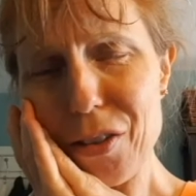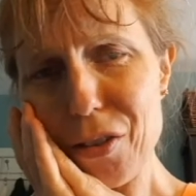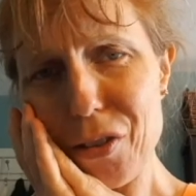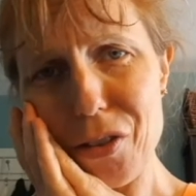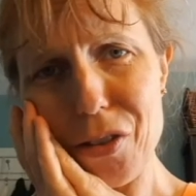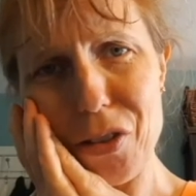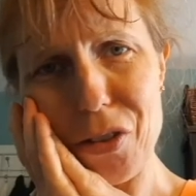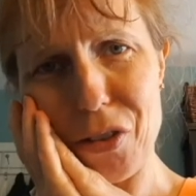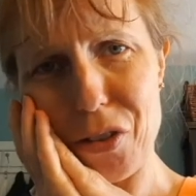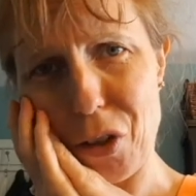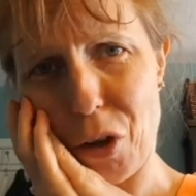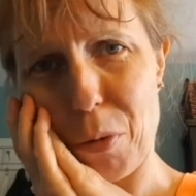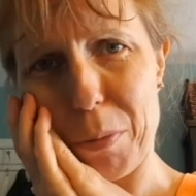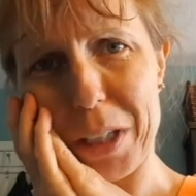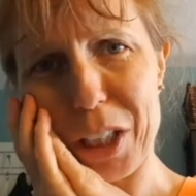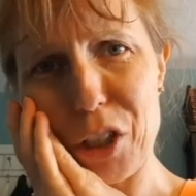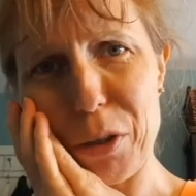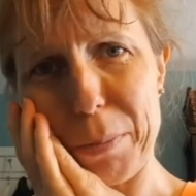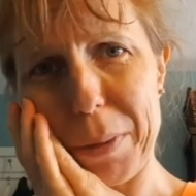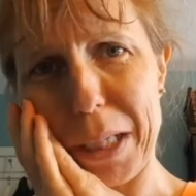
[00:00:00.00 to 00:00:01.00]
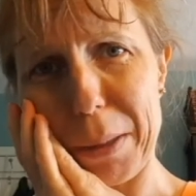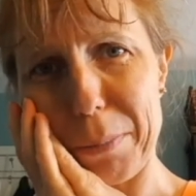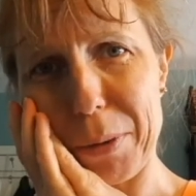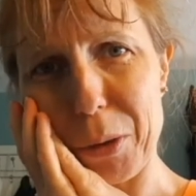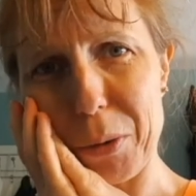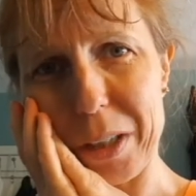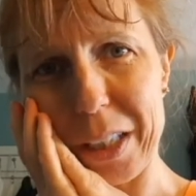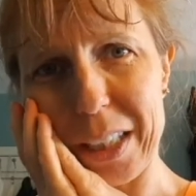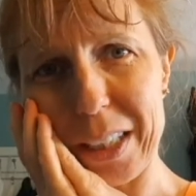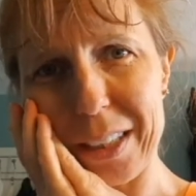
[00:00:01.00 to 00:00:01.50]
so much
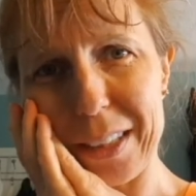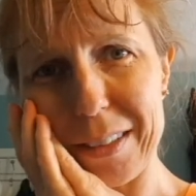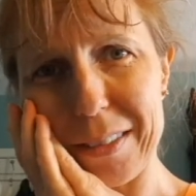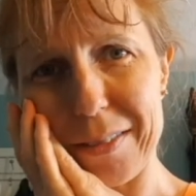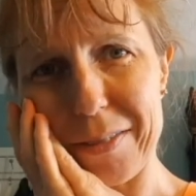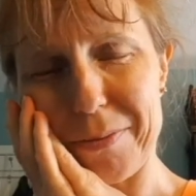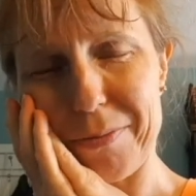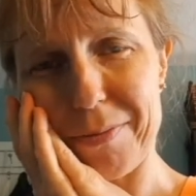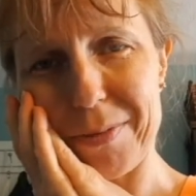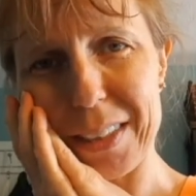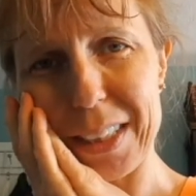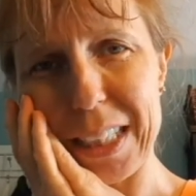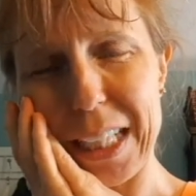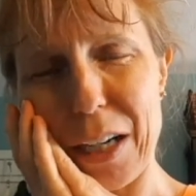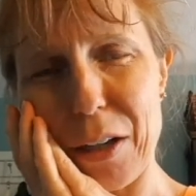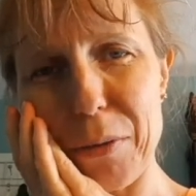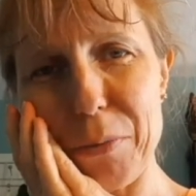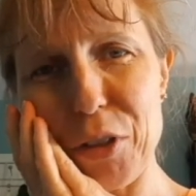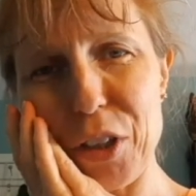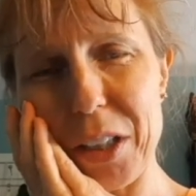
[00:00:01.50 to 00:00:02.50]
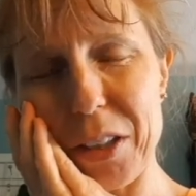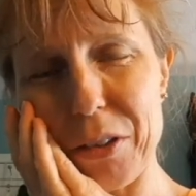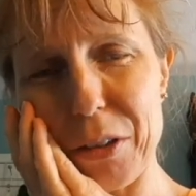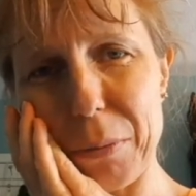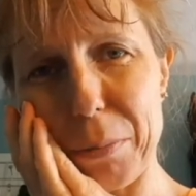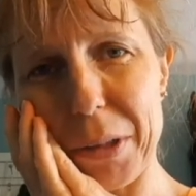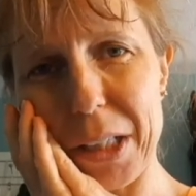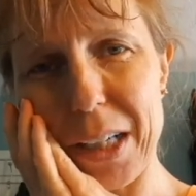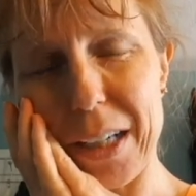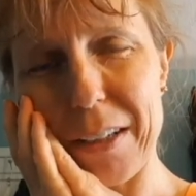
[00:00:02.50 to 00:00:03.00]
paperwork. Now I'm trying
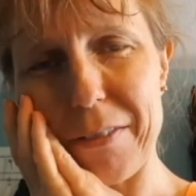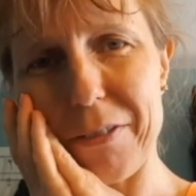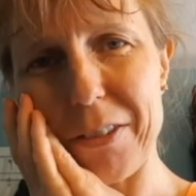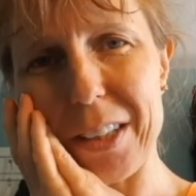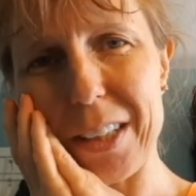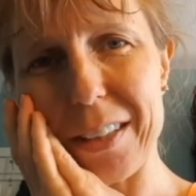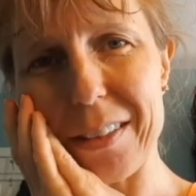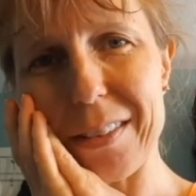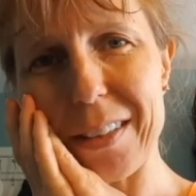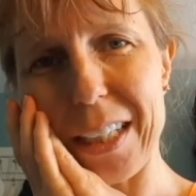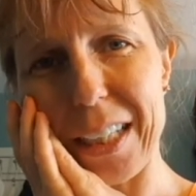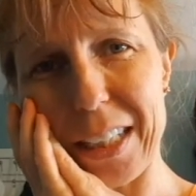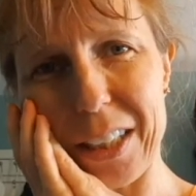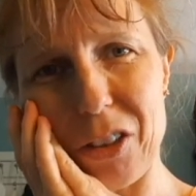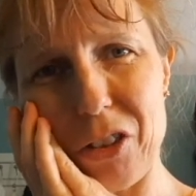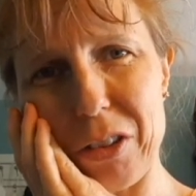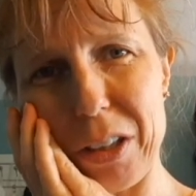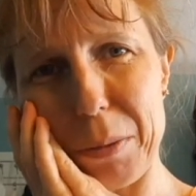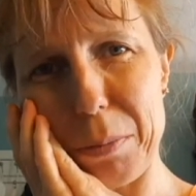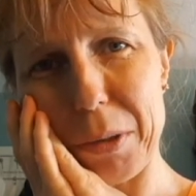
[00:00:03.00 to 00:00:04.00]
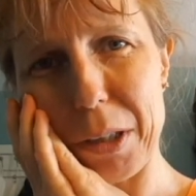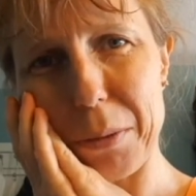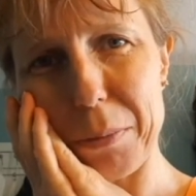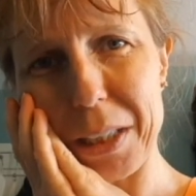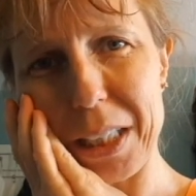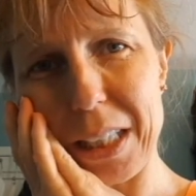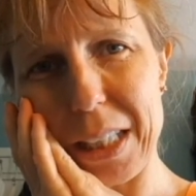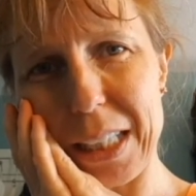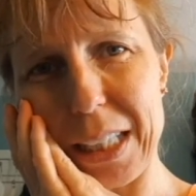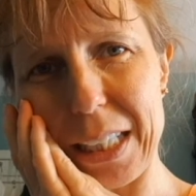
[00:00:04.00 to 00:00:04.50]
to apply for this entry
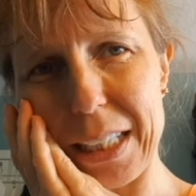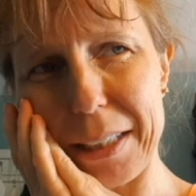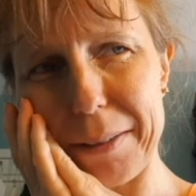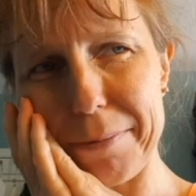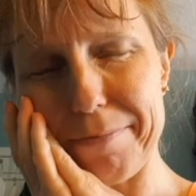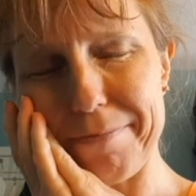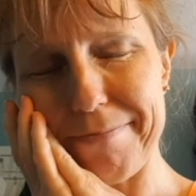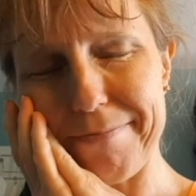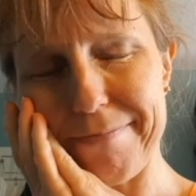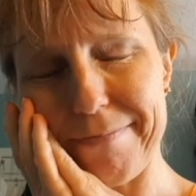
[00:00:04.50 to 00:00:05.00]
permit thing.